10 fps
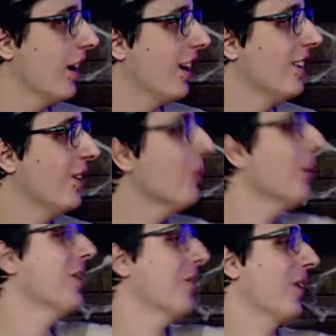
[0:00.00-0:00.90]
You would
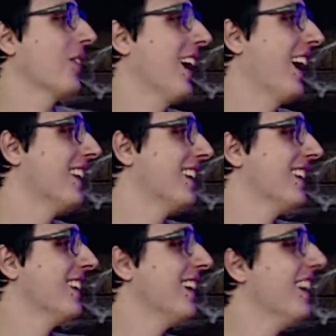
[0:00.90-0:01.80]
have heard that. I would
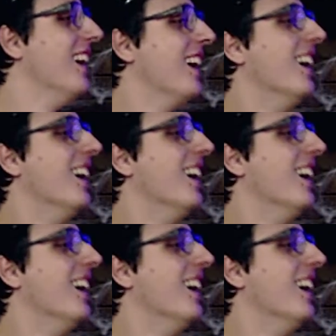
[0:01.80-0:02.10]
have heard that.